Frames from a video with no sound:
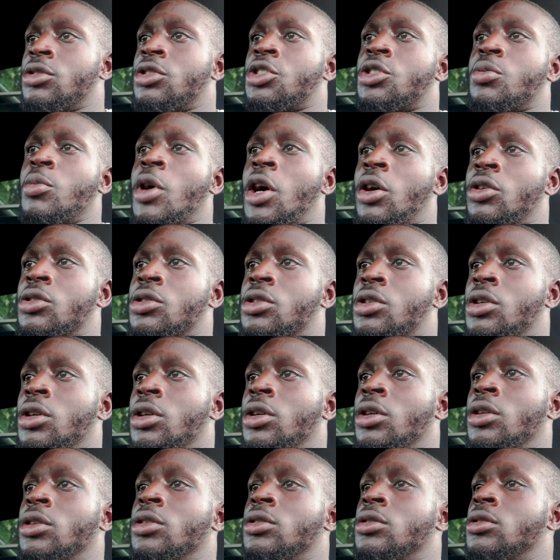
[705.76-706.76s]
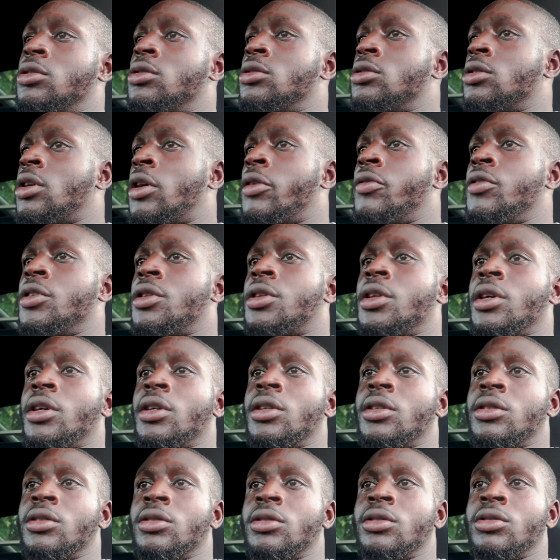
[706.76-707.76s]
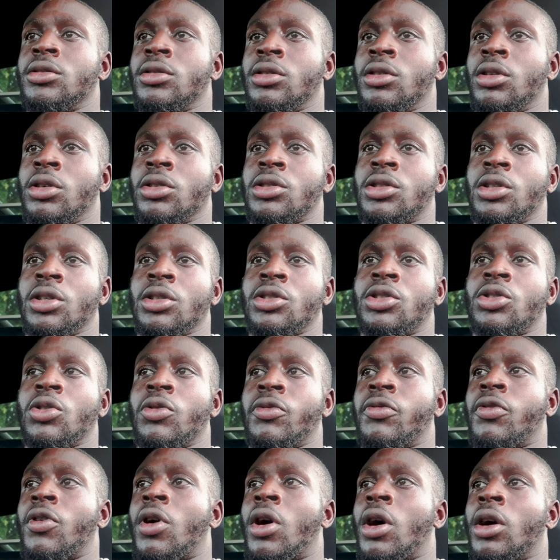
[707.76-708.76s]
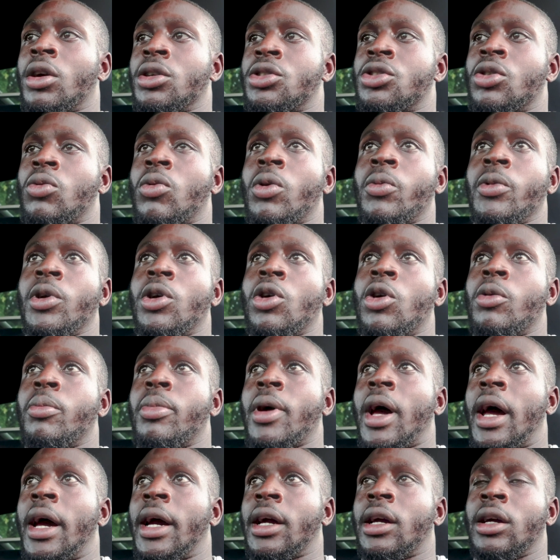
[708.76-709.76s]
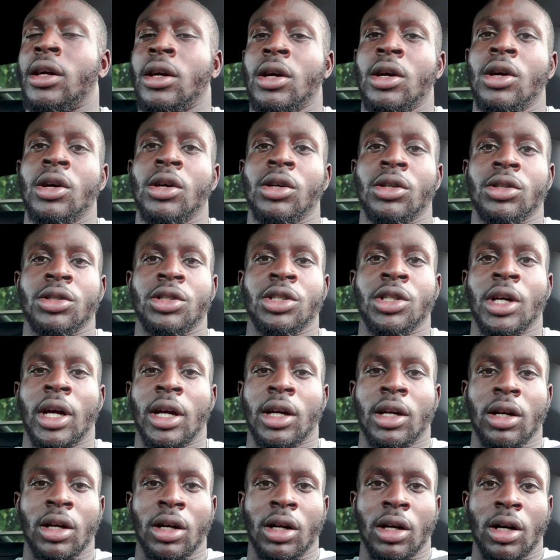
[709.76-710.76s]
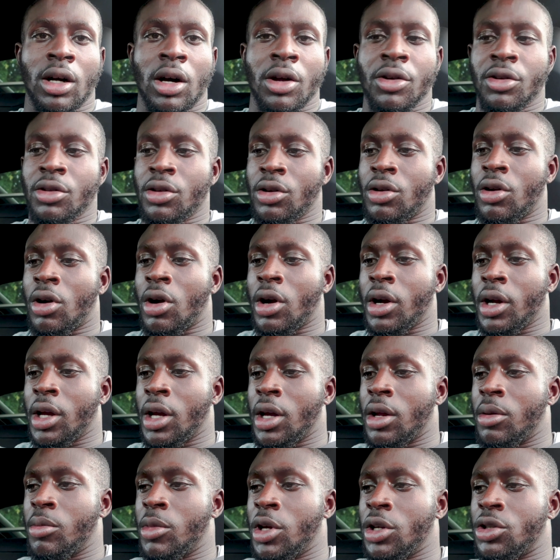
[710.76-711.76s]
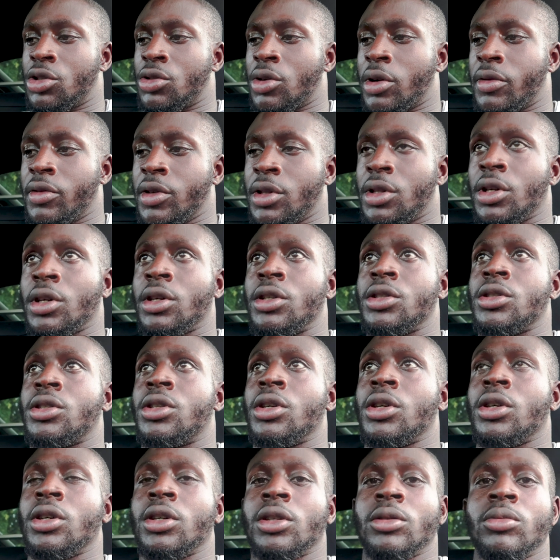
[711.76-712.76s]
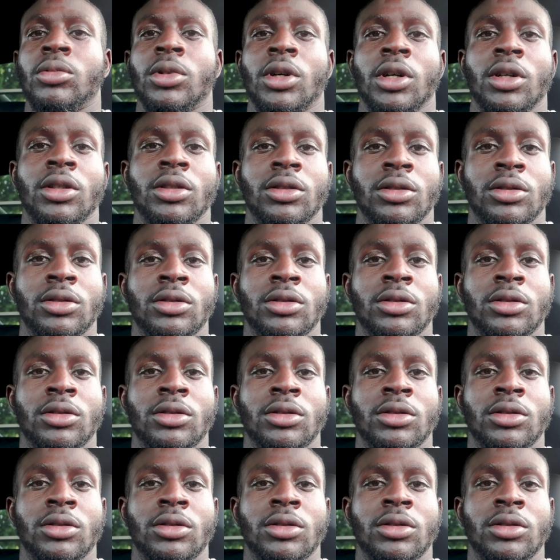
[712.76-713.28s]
smells good, everything looks good so far. So when we go back, check under the car again, make sure everything is good. But